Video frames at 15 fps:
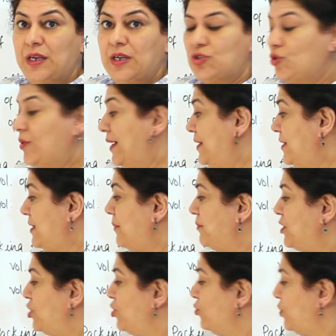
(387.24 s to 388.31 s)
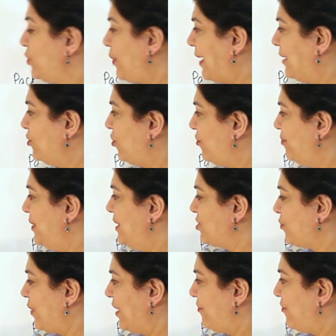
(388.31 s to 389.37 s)
So let us substitute the value of B
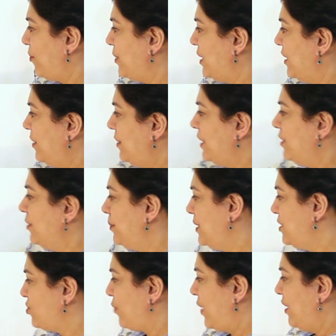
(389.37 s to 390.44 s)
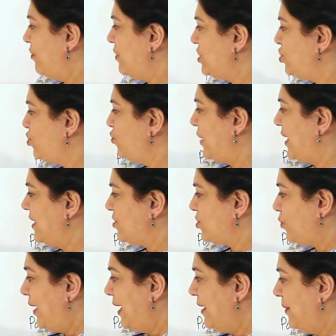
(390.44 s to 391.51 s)
square from here. Here B square was 2A
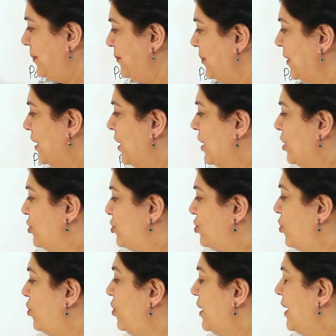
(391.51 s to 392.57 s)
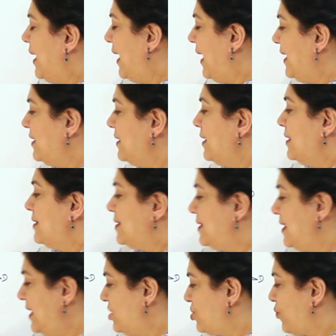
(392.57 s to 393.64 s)
square. So
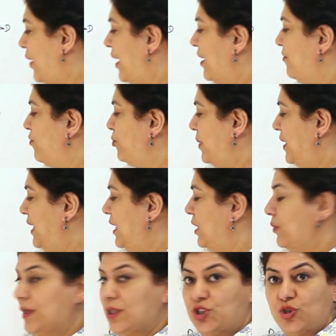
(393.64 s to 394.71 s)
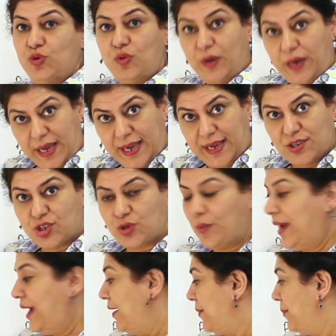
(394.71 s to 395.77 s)
AC square would be equal to A
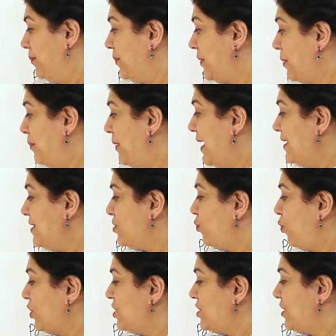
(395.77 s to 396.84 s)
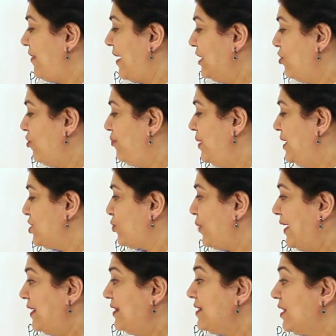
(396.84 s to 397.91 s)
square. Plus, what is the value of B
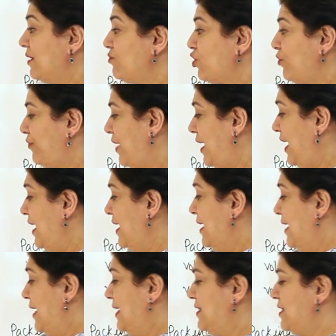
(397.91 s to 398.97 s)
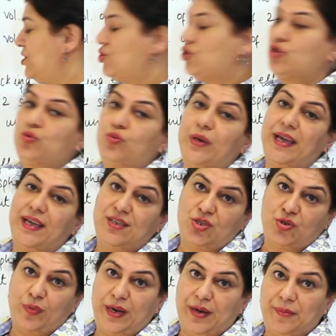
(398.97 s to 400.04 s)
square in terms of A? It is 2A
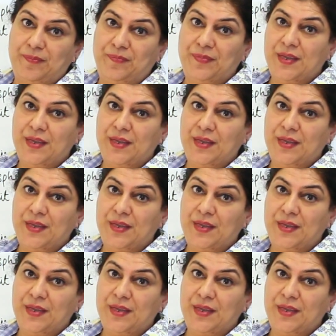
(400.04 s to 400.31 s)
square.